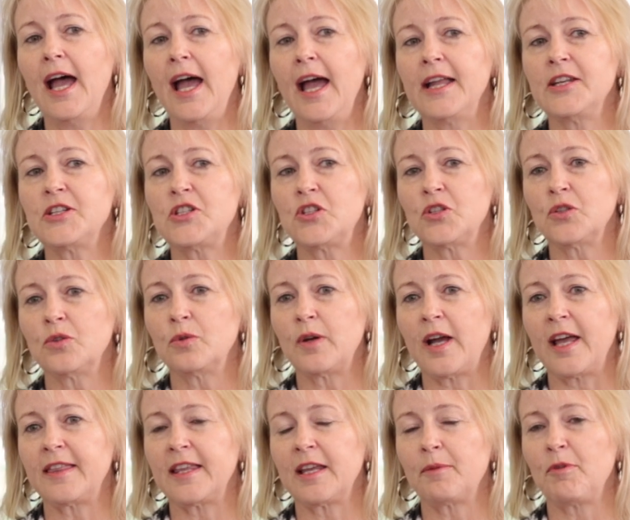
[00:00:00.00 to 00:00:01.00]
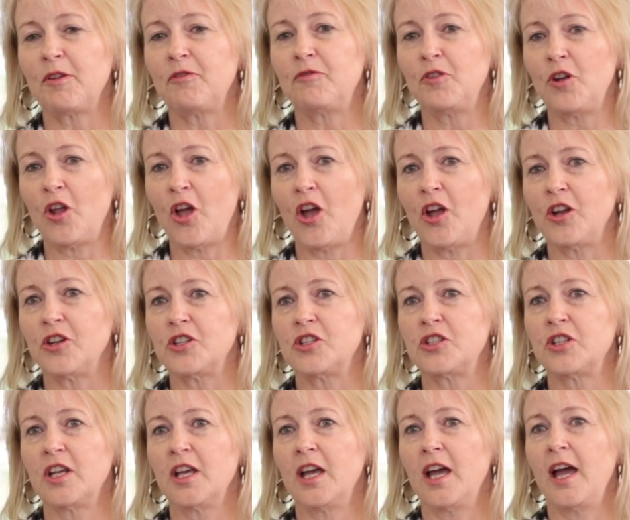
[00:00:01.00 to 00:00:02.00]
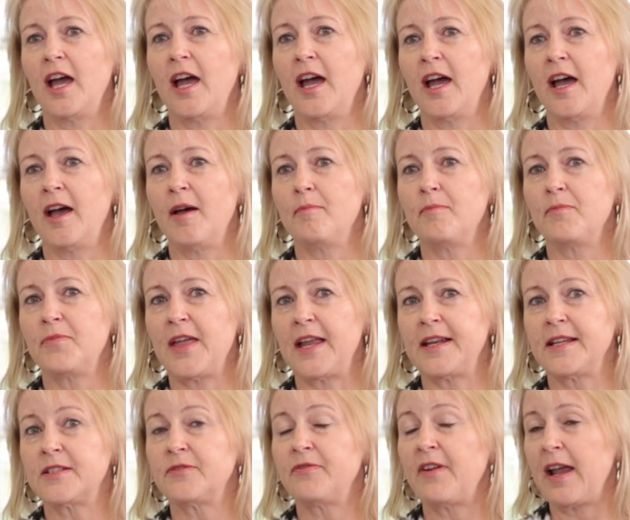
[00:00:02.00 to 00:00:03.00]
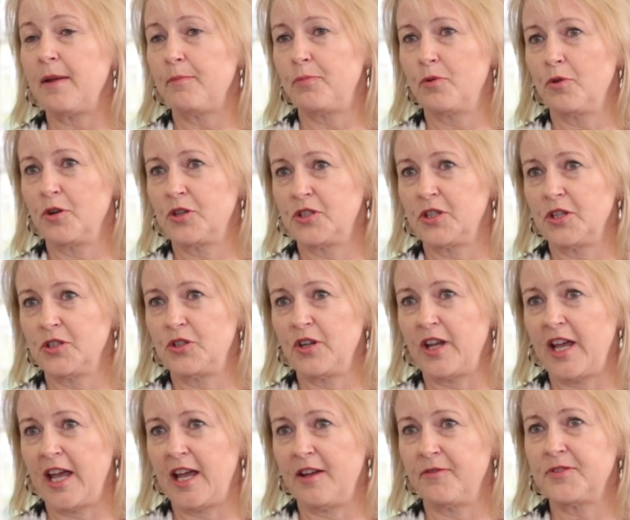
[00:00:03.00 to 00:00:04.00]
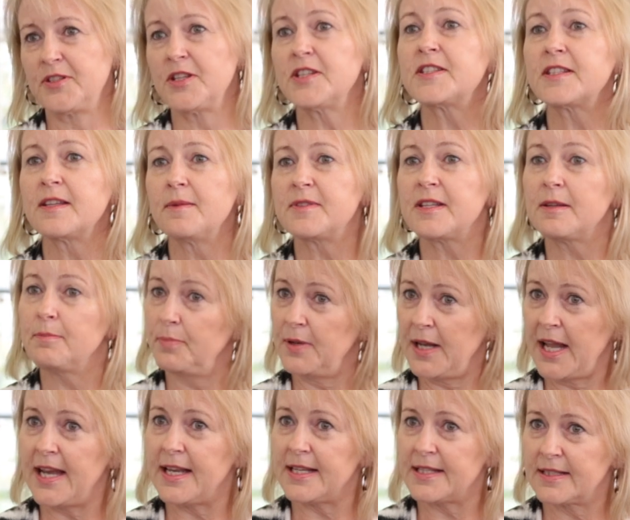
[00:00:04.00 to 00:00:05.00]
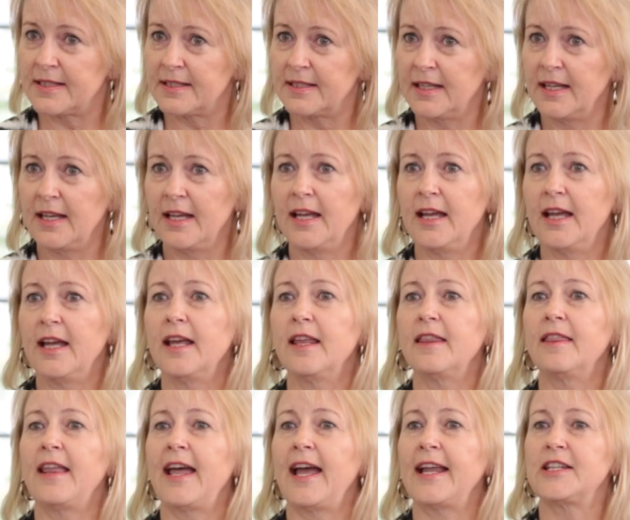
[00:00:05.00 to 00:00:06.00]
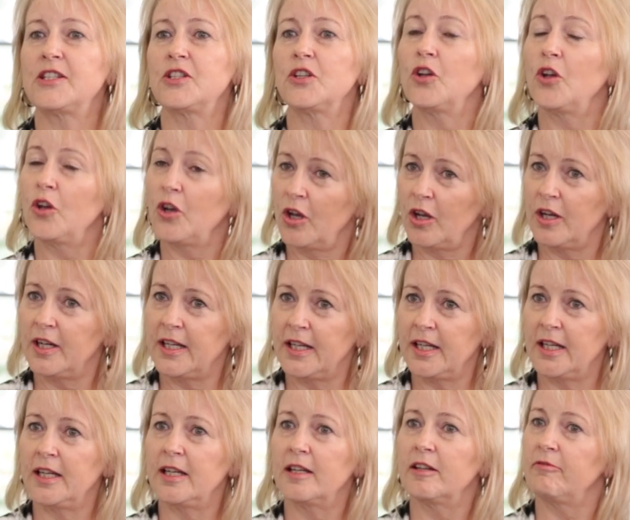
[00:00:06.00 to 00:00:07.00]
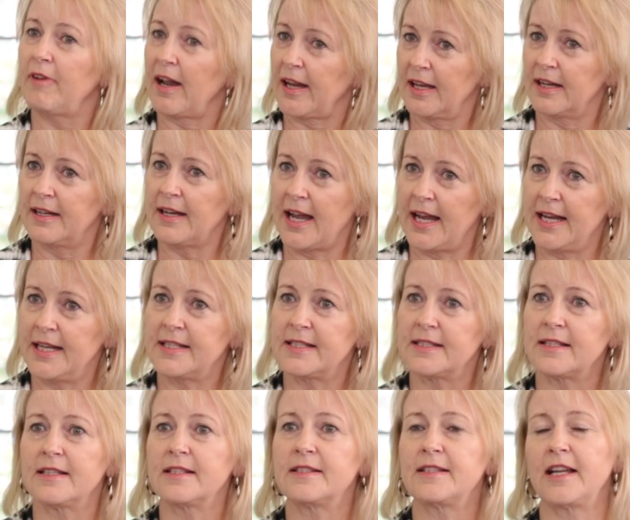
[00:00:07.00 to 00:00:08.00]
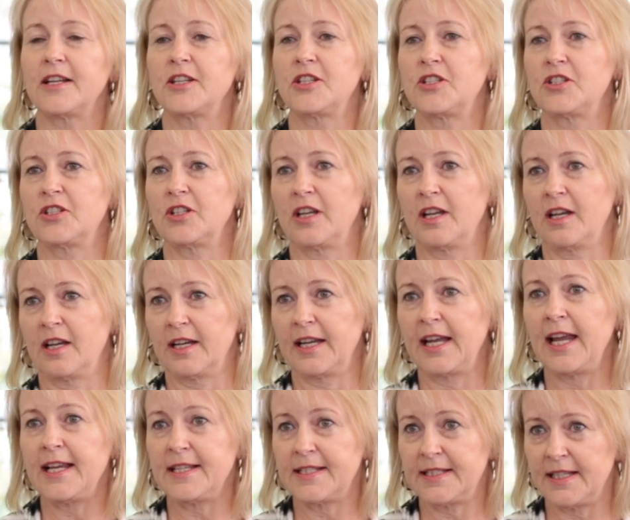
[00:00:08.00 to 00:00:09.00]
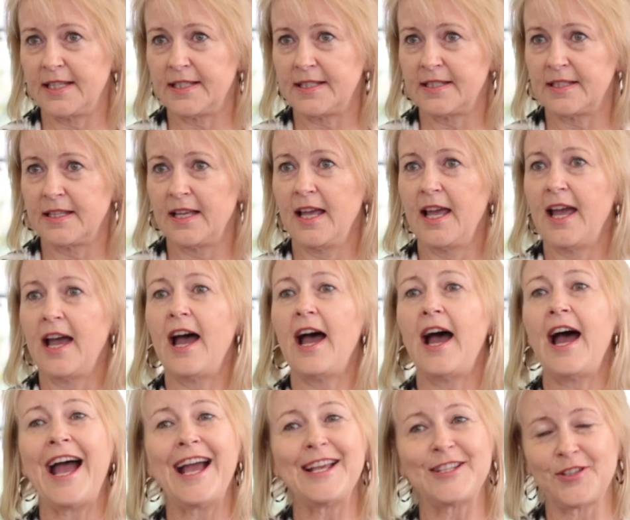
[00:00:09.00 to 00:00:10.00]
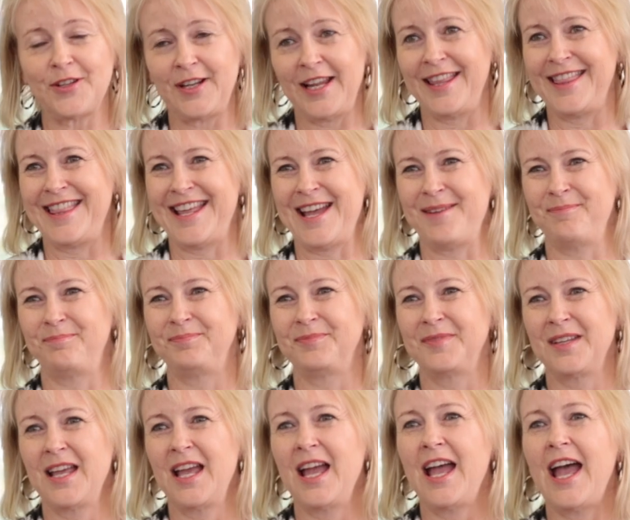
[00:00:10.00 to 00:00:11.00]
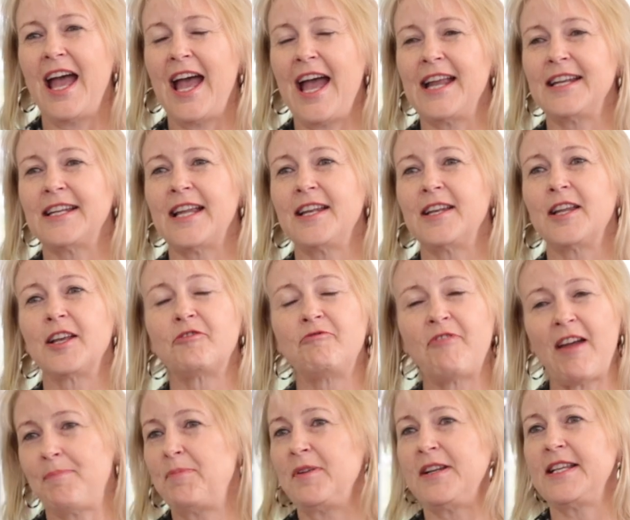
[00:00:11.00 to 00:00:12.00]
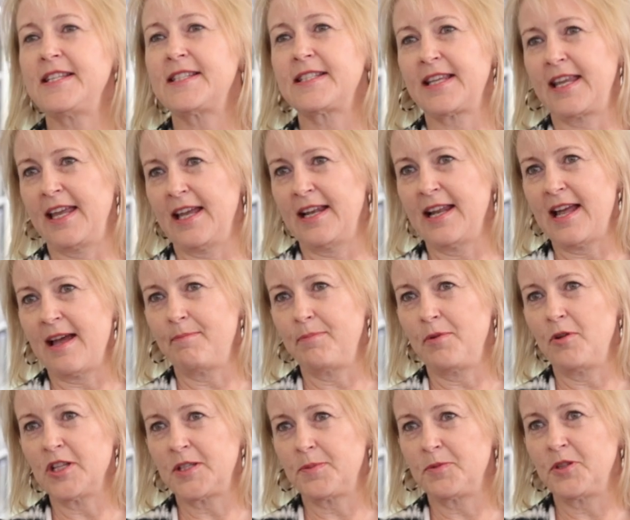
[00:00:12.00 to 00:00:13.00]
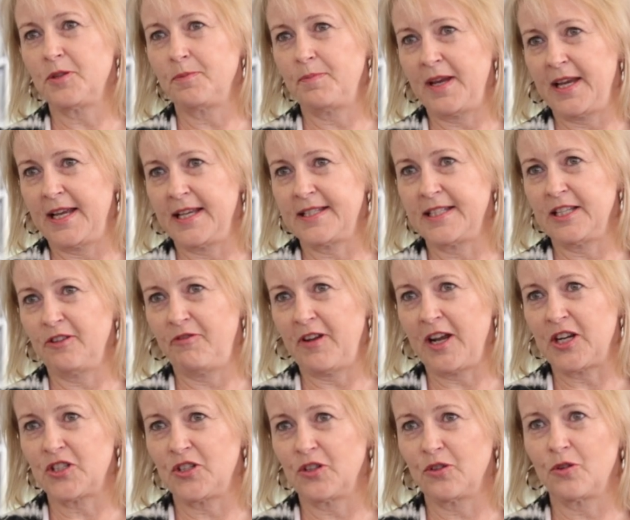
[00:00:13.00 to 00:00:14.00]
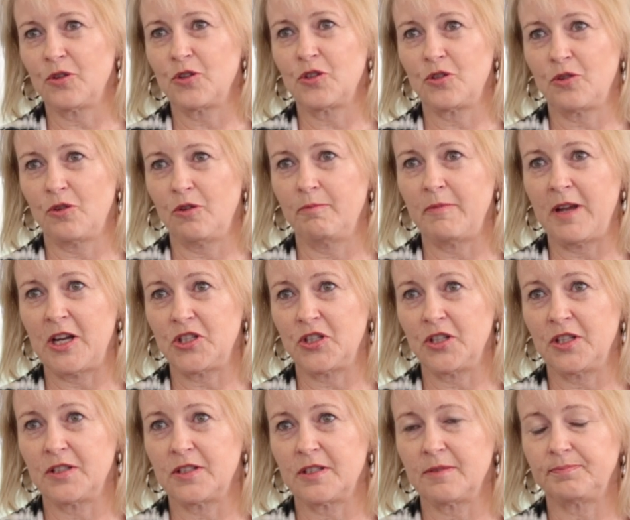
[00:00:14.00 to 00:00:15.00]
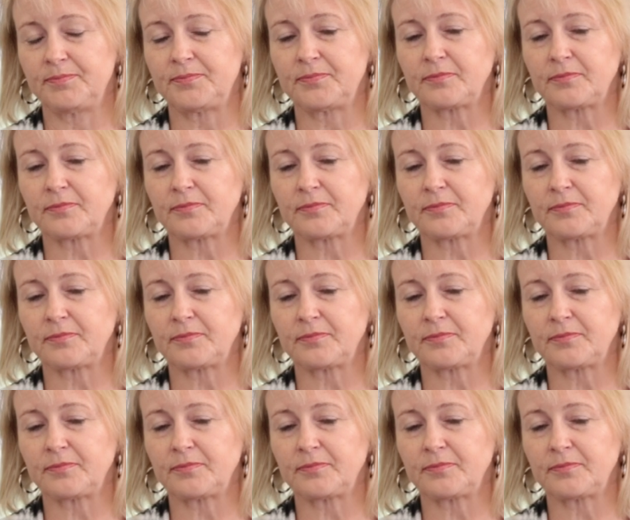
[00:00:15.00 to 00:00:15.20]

And two, I think we've learned that it's very important to have systems in place that early recognize such cases, isolate them, and then rapidly scale up hospital-based infection control measures.